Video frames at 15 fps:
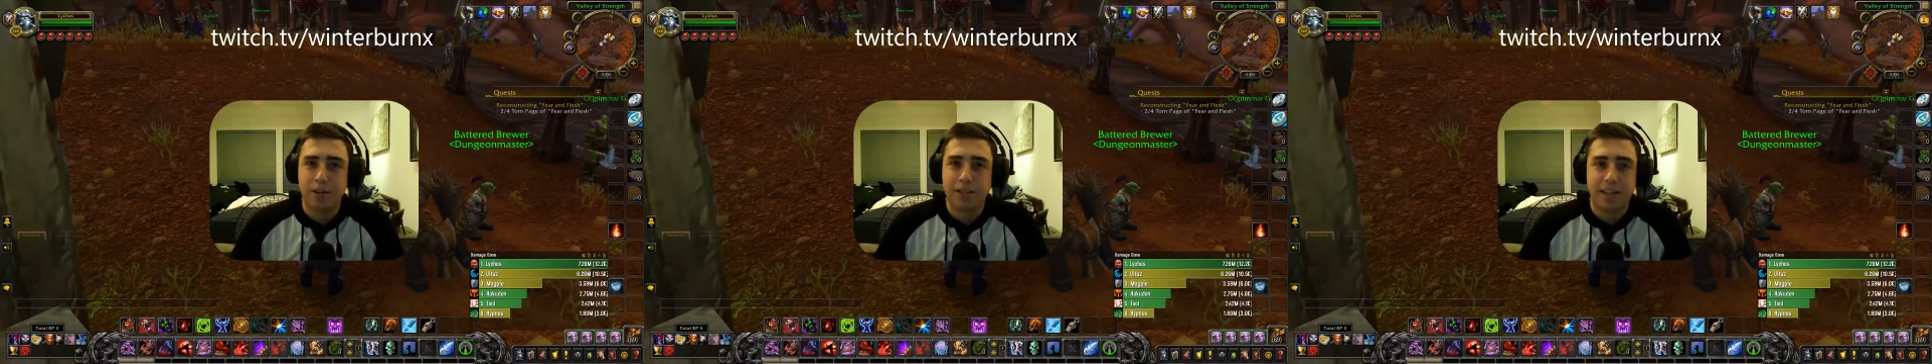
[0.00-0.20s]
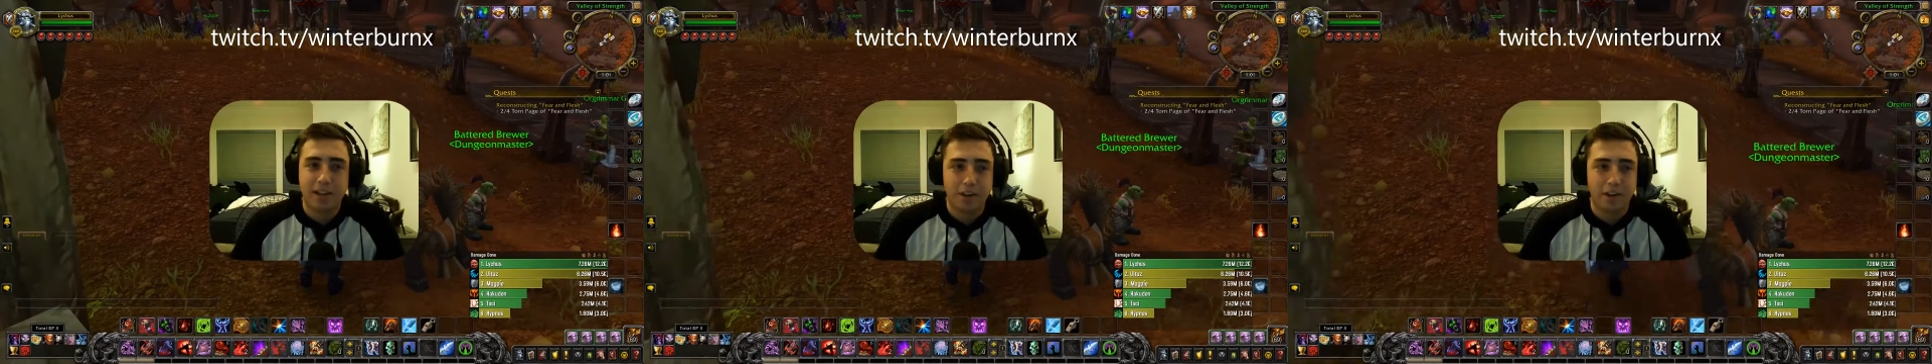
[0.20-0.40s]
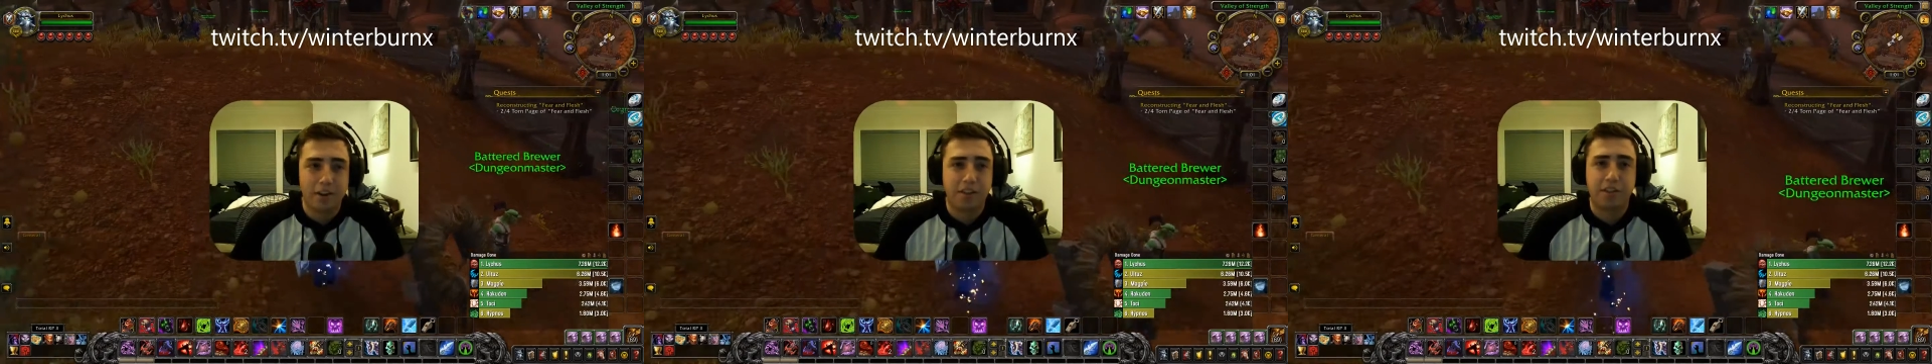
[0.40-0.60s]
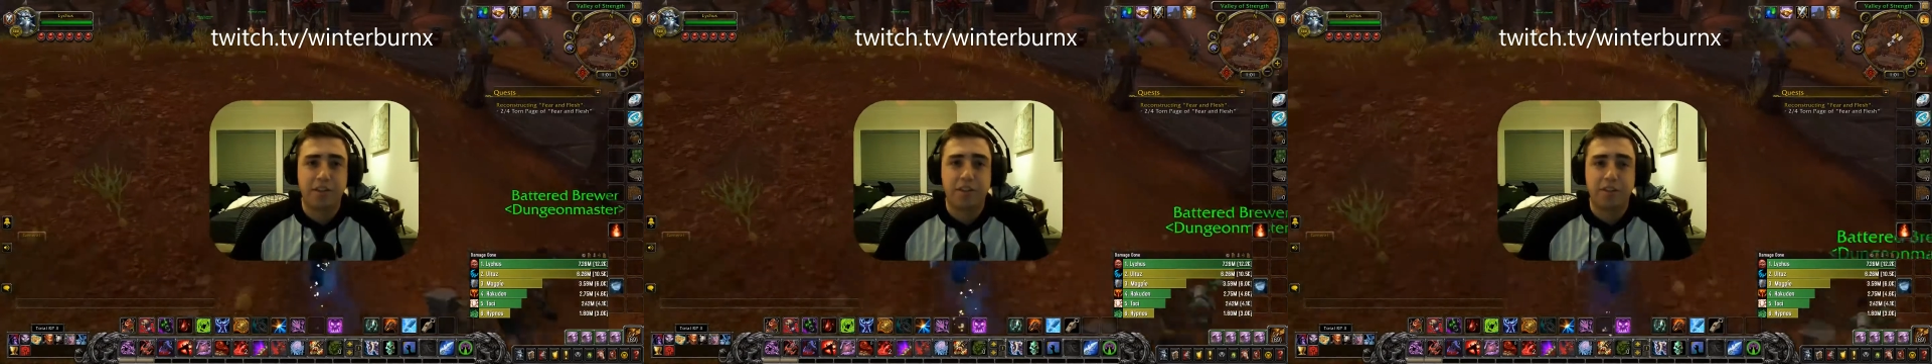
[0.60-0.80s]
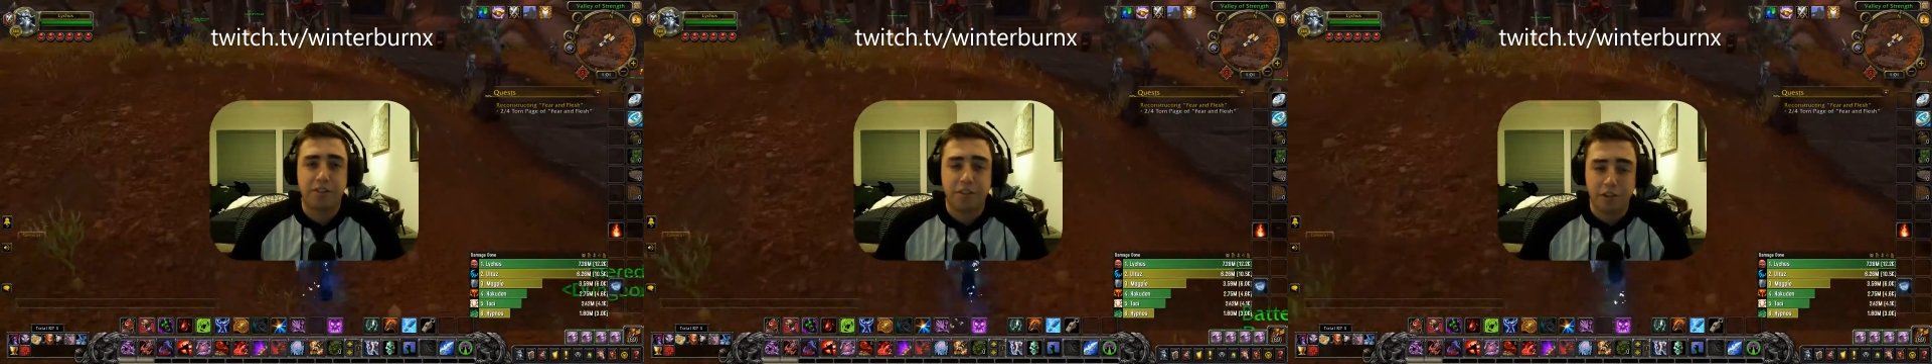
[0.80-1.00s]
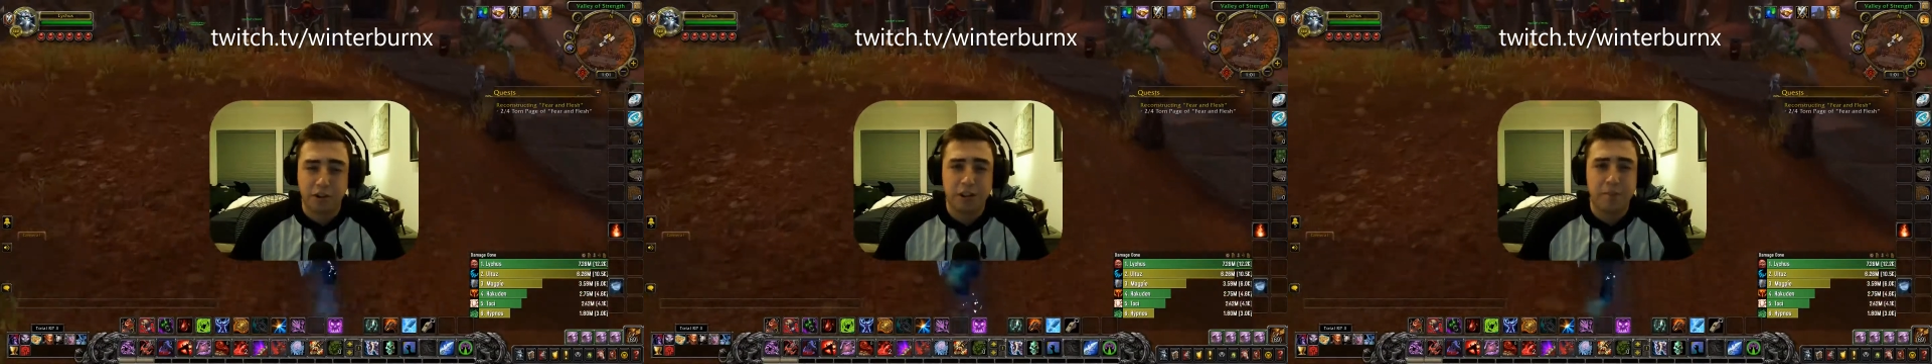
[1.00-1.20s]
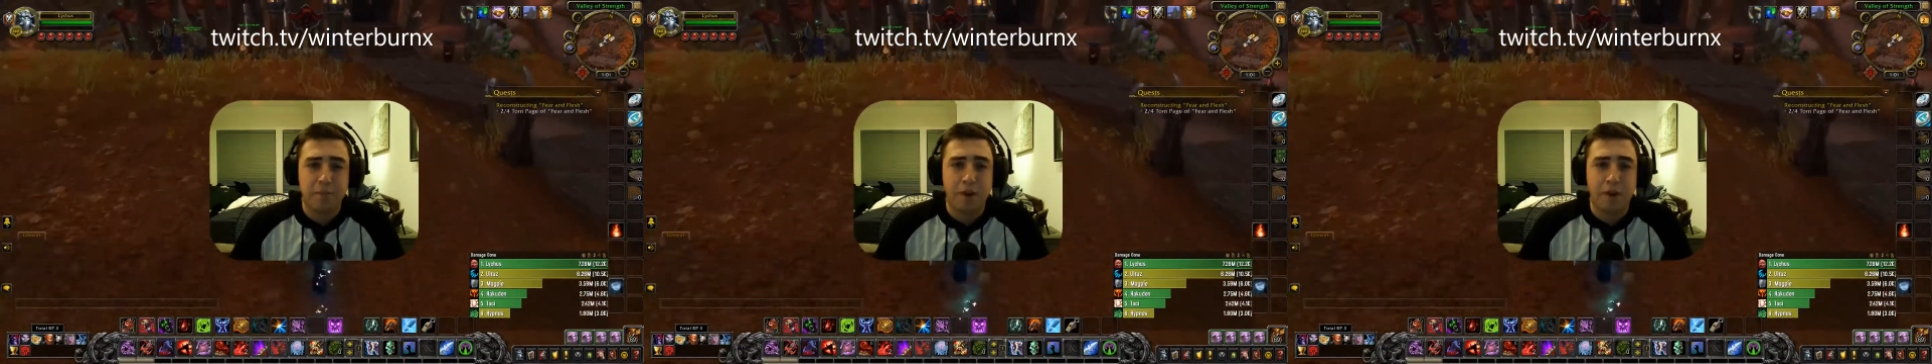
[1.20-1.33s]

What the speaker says: to take on 30